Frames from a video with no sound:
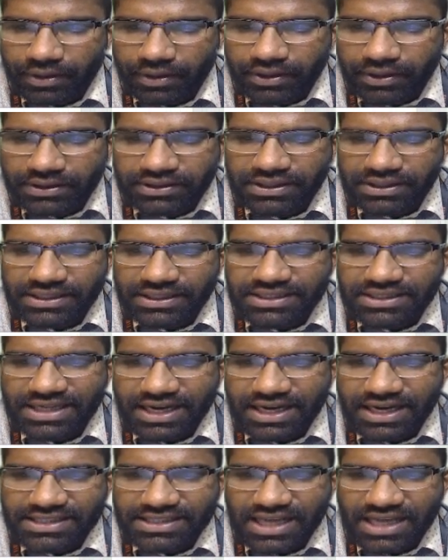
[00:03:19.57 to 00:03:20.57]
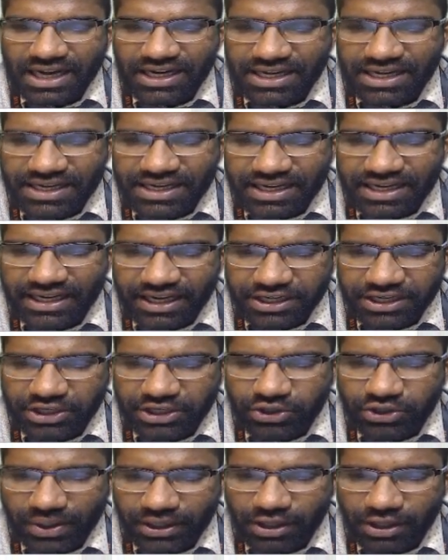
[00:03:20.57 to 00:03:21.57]
These states are integrated
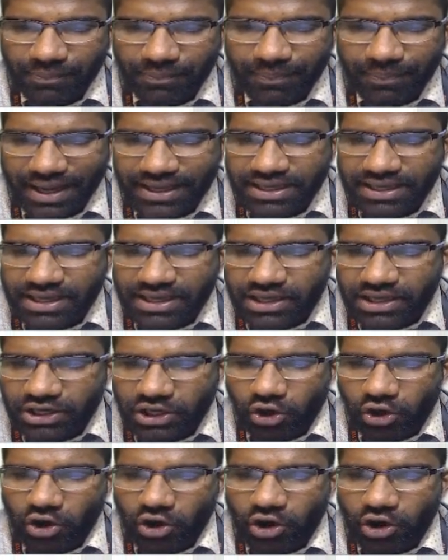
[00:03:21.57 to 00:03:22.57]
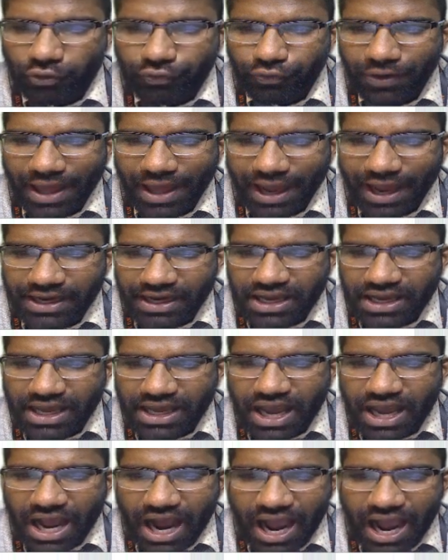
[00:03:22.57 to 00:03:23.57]
together by law of land.
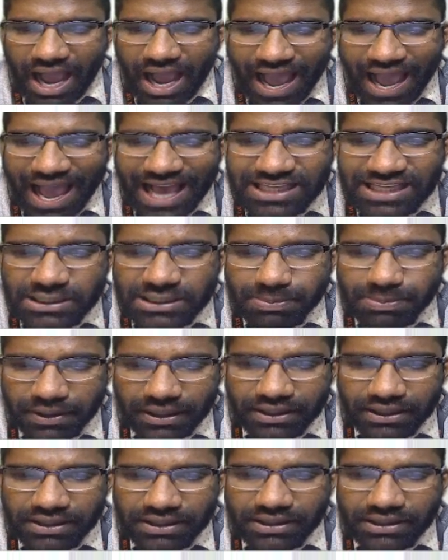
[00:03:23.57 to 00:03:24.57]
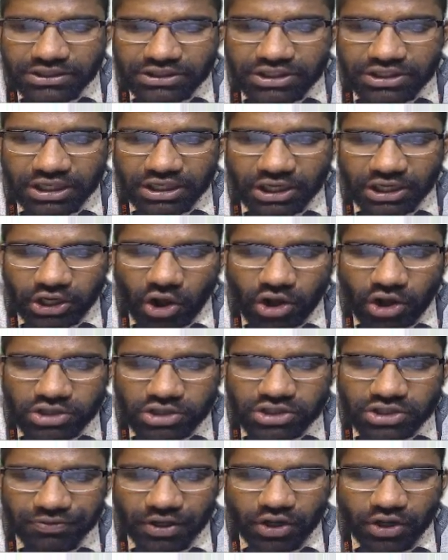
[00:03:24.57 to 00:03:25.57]
As per the laws of
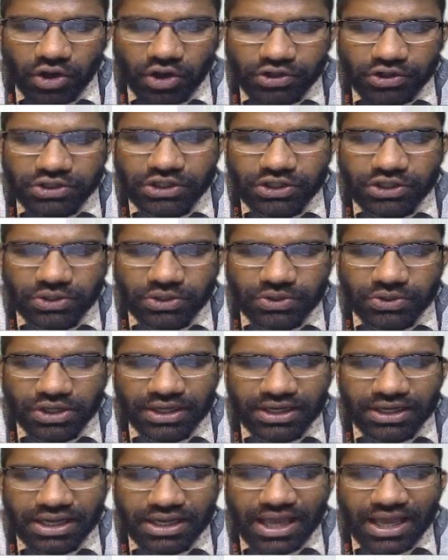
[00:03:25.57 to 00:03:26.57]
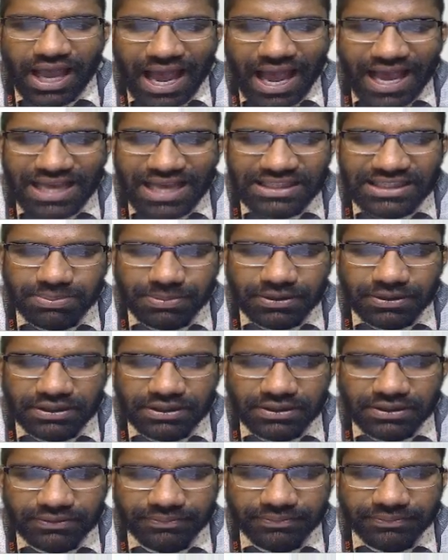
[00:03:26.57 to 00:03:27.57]
the Constitution, as per
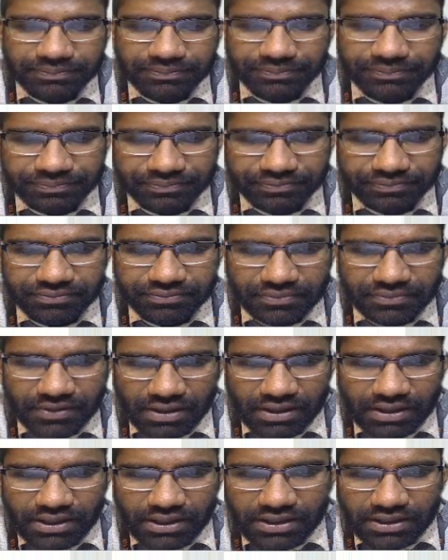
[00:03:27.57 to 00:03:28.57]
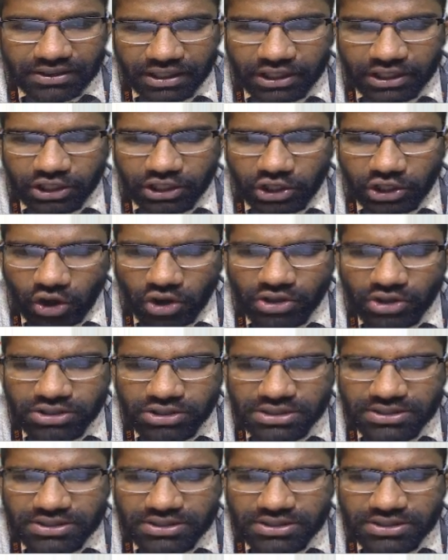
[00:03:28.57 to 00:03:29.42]
the laws